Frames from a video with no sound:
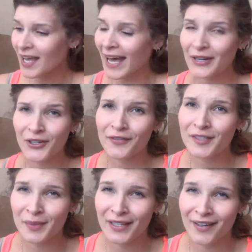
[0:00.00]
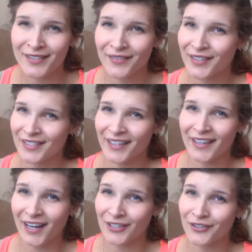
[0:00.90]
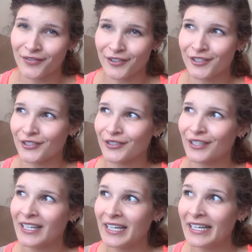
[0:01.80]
I don't know if it's because of his like controversial